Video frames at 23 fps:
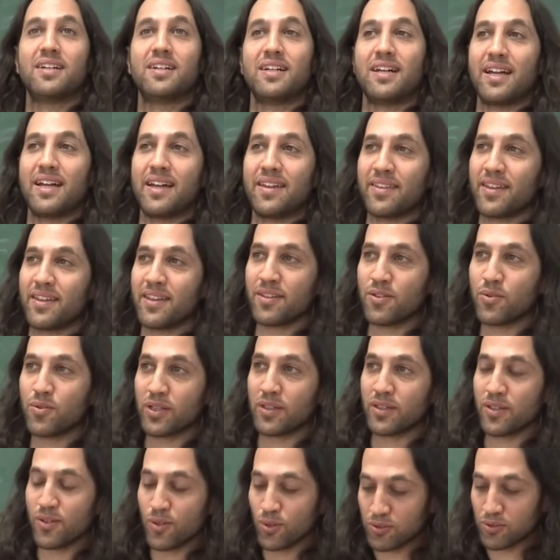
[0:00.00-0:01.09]
And then you can
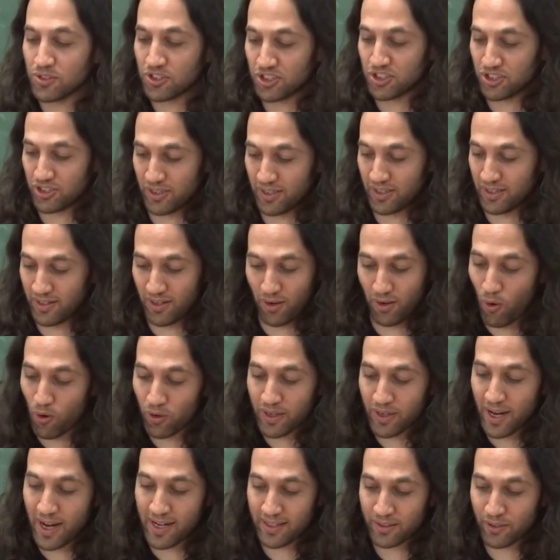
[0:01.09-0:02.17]
use all
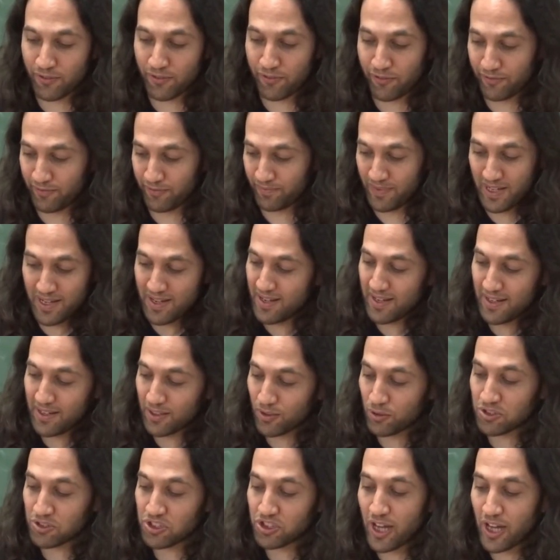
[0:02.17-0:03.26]
kind of
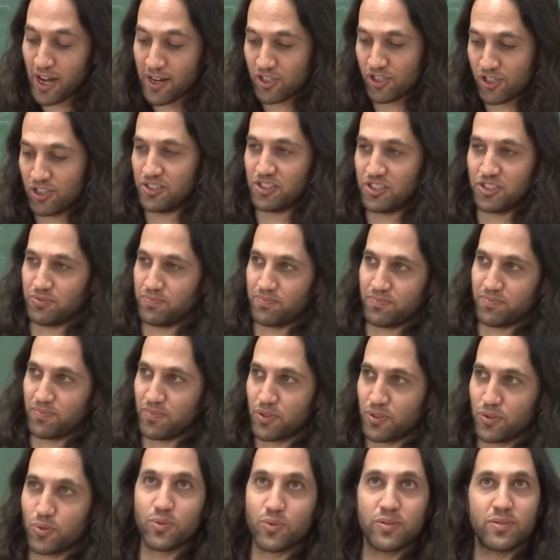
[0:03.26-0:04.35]
constructions
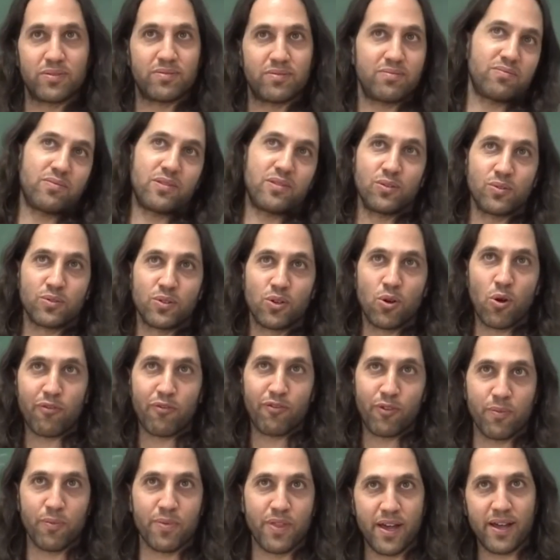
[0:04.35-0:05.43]
to go
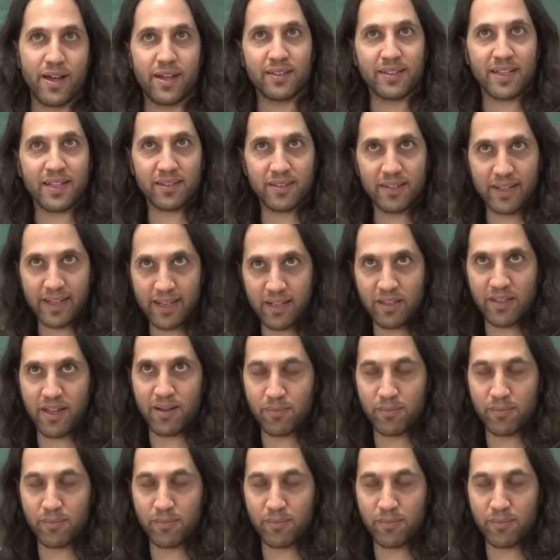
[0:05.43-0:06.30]
from there and get the real number.